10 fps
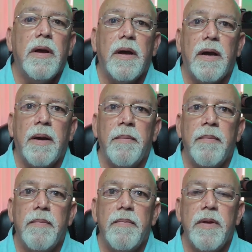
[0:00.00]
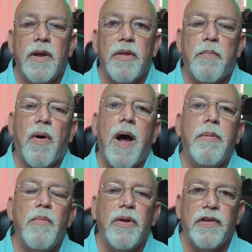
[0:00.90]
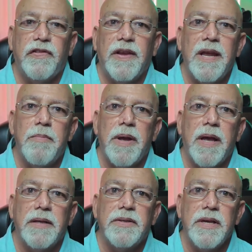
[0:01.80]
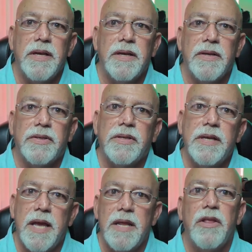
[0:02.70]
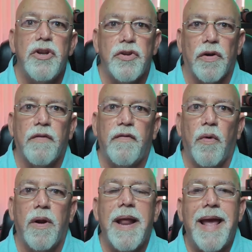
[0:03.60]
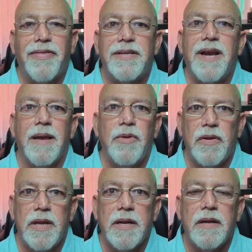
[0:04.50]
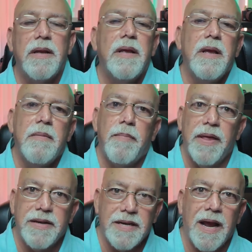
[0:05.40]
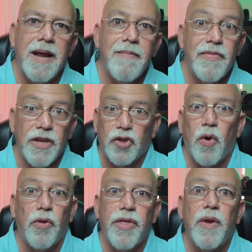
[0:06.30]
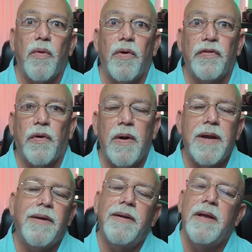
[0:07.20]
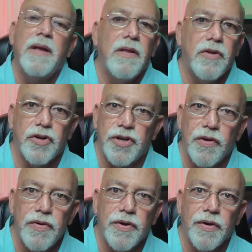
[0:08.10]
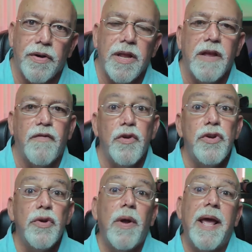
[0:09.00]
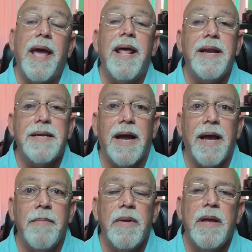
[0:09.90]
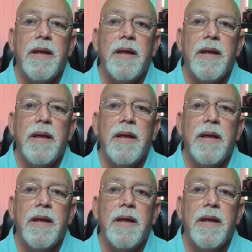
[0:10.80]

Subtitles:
The problem with the sandbags is getting the dirt for it at the time you need it. By the time this whole thing rolls around, there's no dirt. If you do it ahead of time,